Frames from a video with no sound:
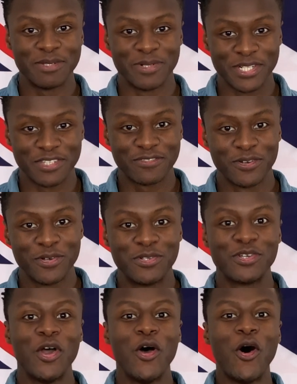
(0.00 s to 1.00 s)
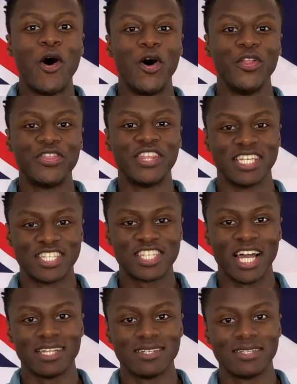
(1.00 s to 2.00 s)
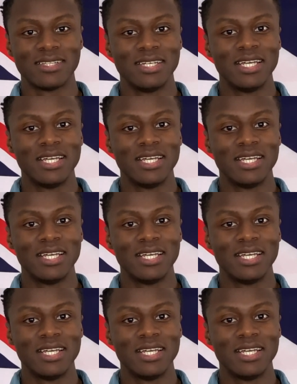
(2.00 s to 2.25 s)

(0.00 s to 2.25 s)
British food on this channel,